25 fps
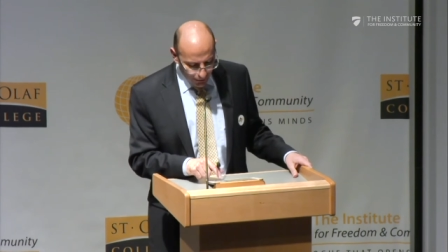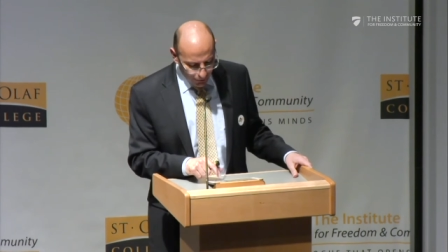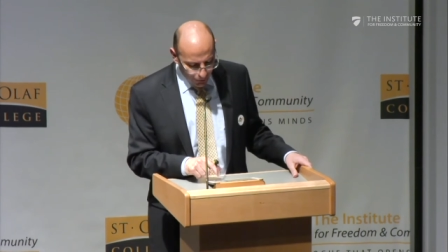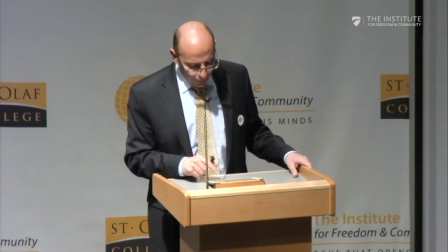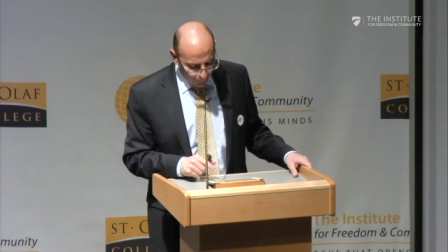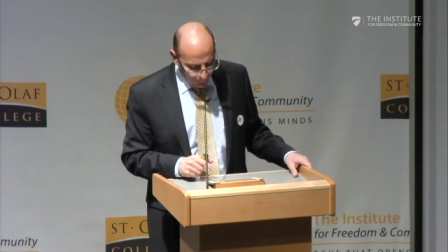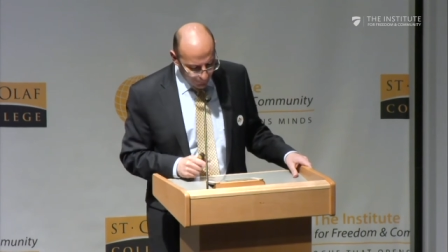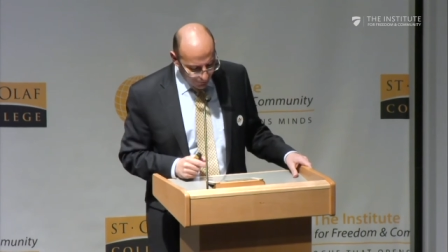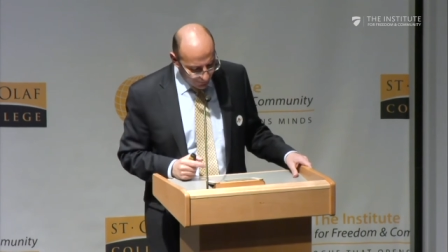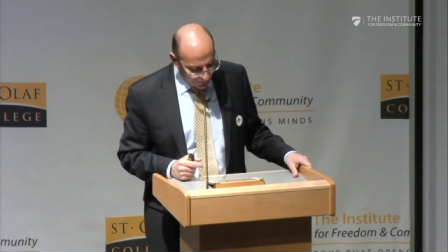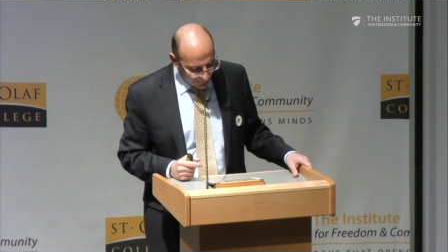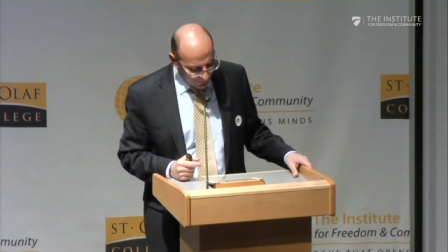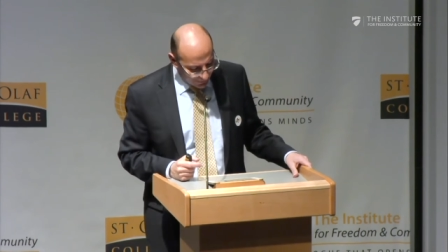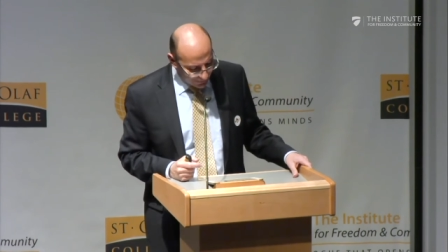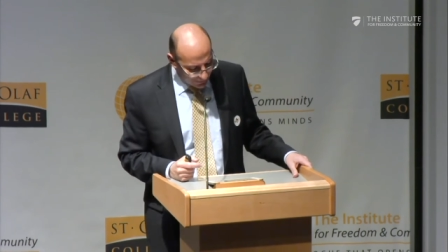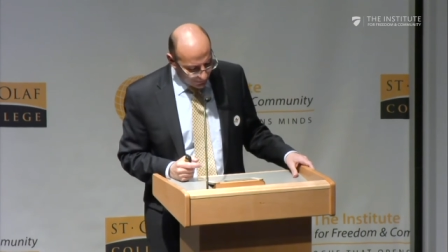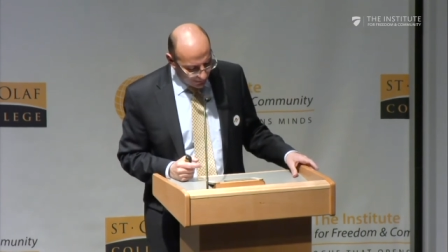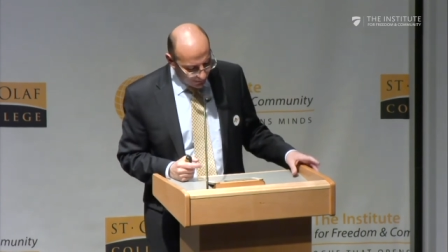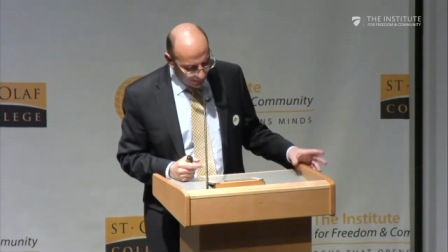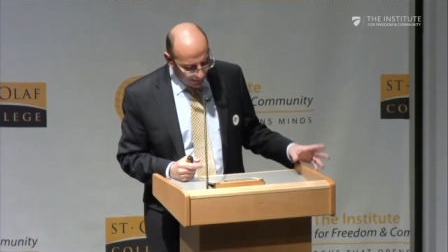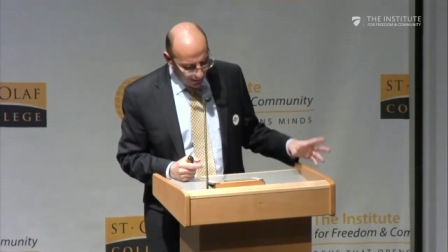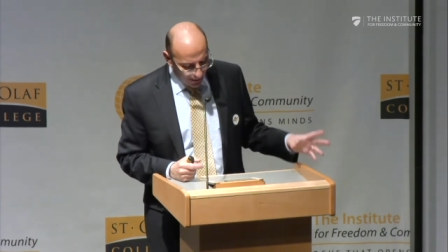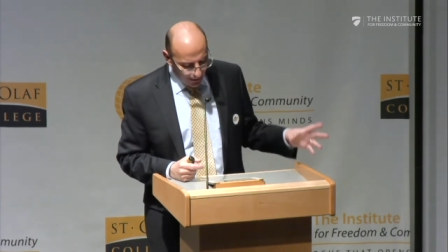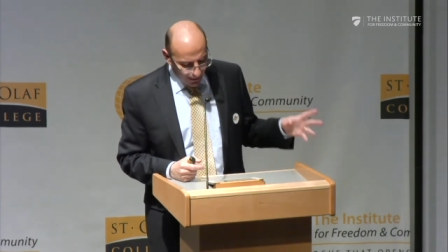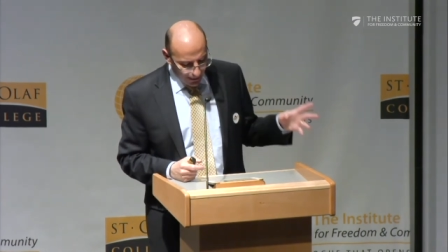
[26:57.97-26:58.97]

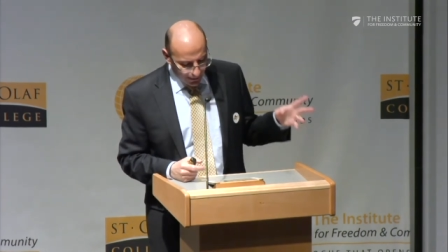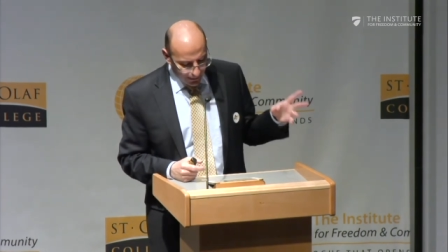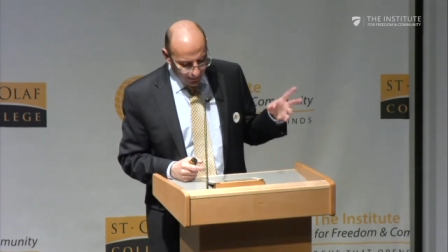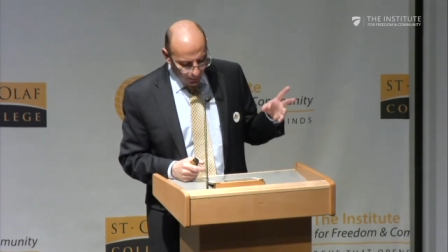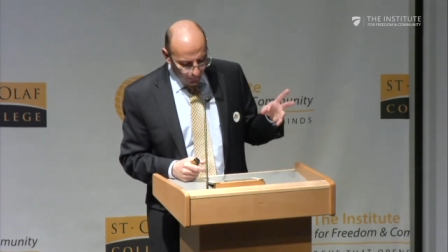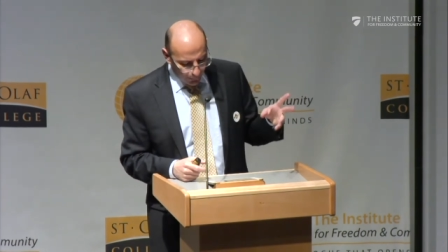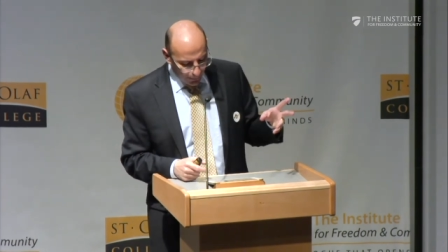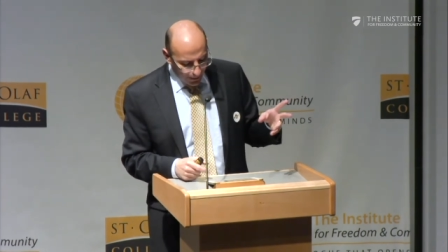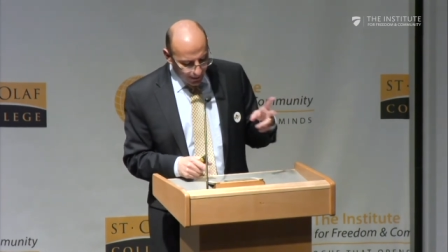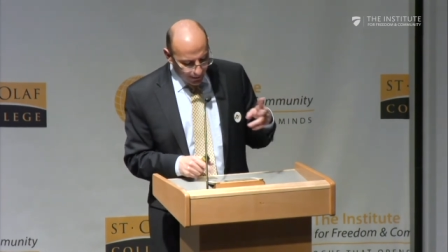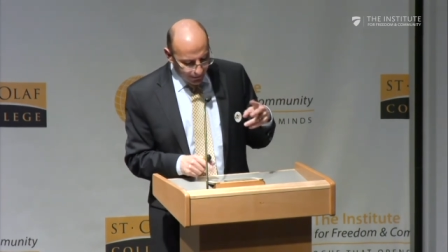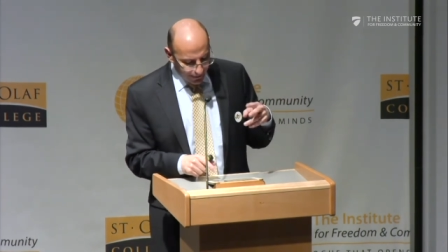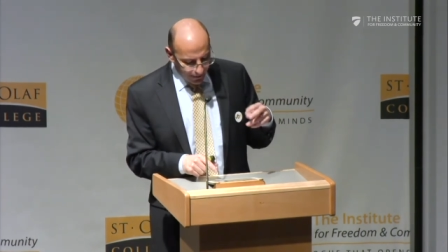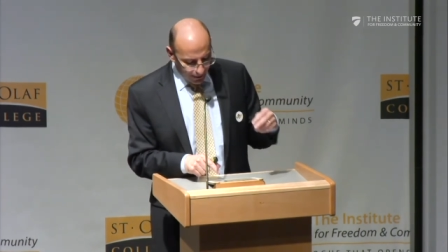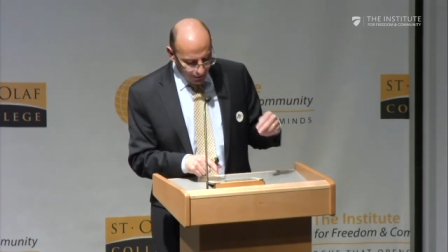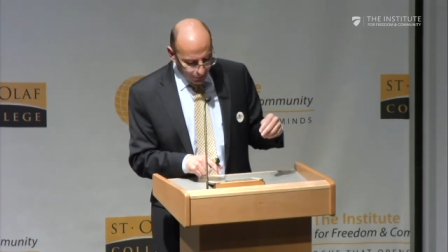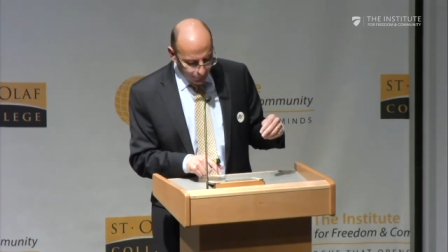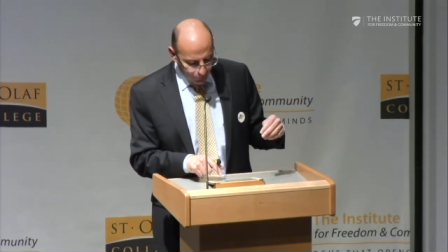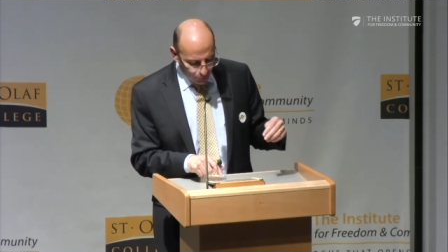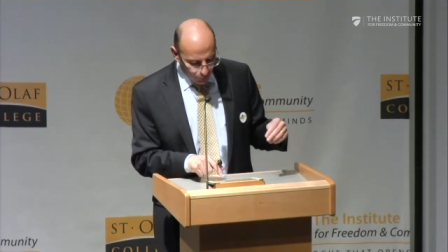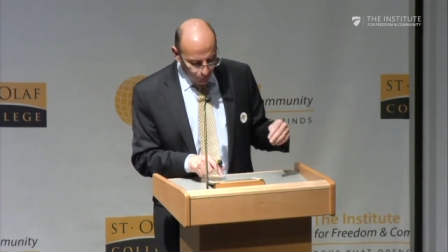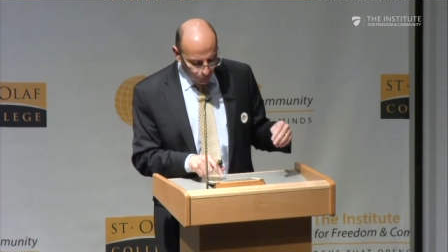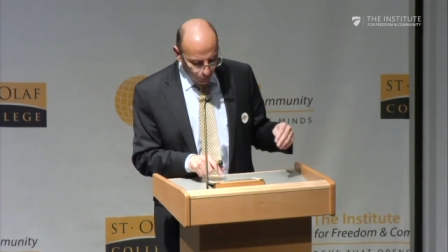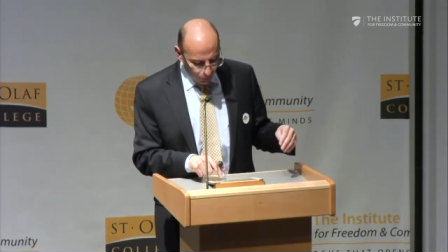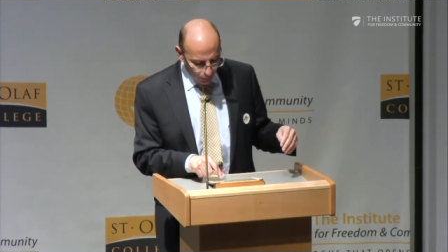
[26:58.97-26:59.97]
community the way they
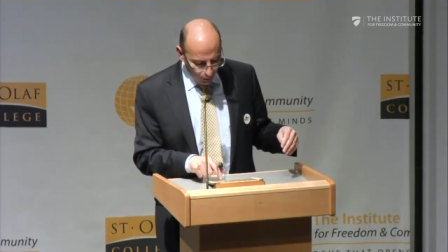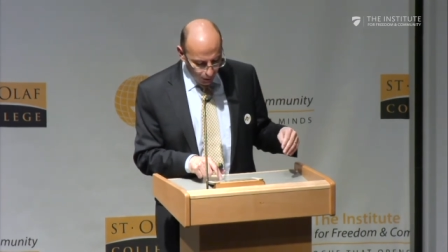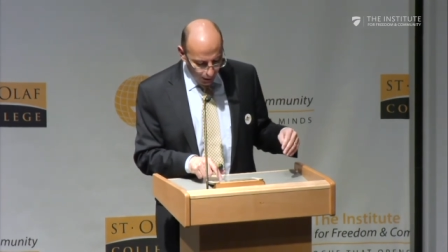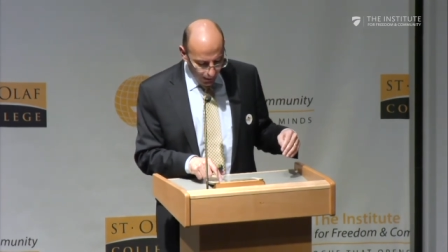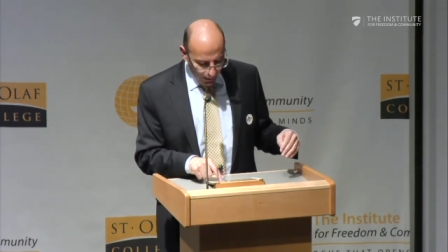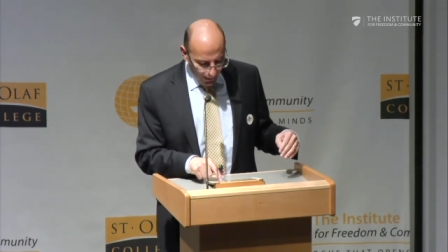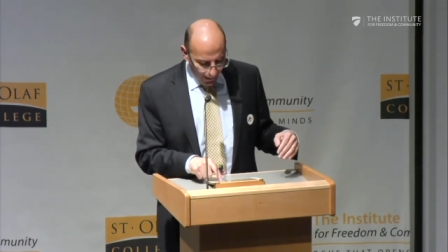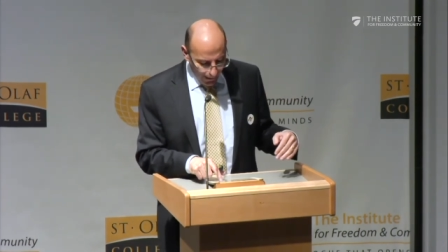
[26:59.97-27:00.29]
do,